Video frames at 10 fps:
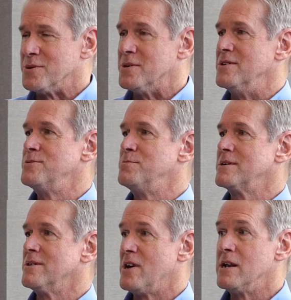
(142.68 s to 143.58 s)
stories
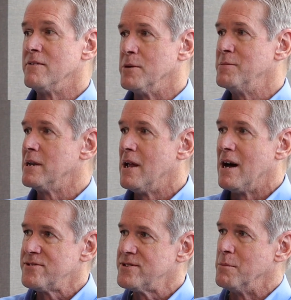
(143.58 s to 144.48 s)
because all of them had
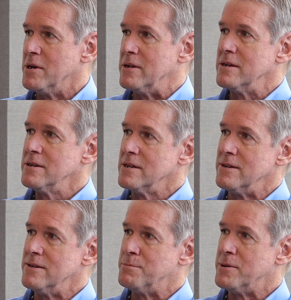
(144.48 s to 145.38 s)
lost somebody
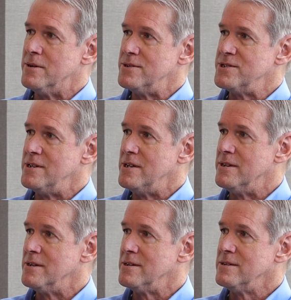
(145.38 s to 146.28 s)
in the purge and in
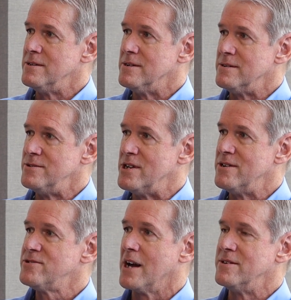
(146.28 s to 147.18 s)
the
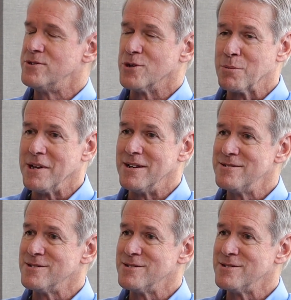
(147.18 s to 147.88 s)
genocide that took place.